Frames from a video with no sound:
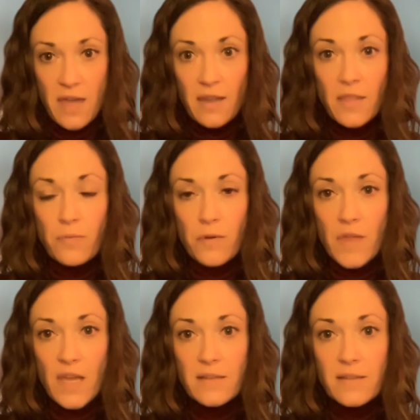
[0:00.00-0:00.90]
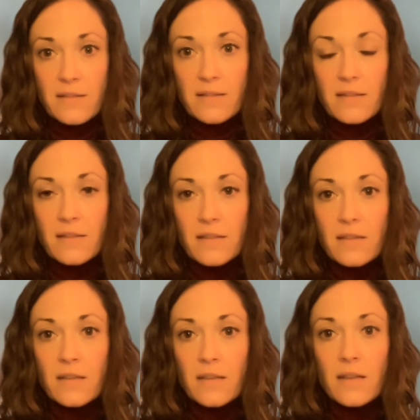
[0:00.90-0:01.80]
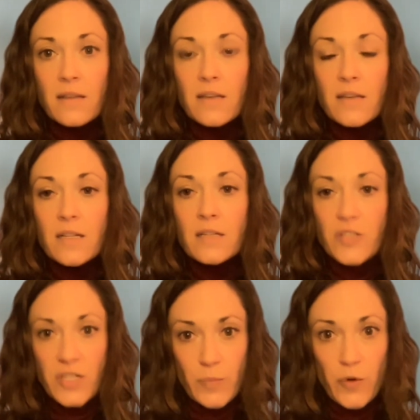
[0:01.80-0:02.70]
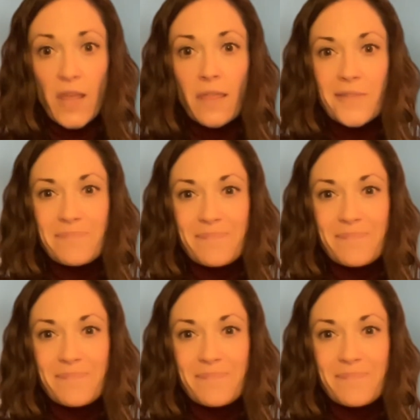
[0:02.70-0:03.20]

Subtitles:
can get through this. Just breathe.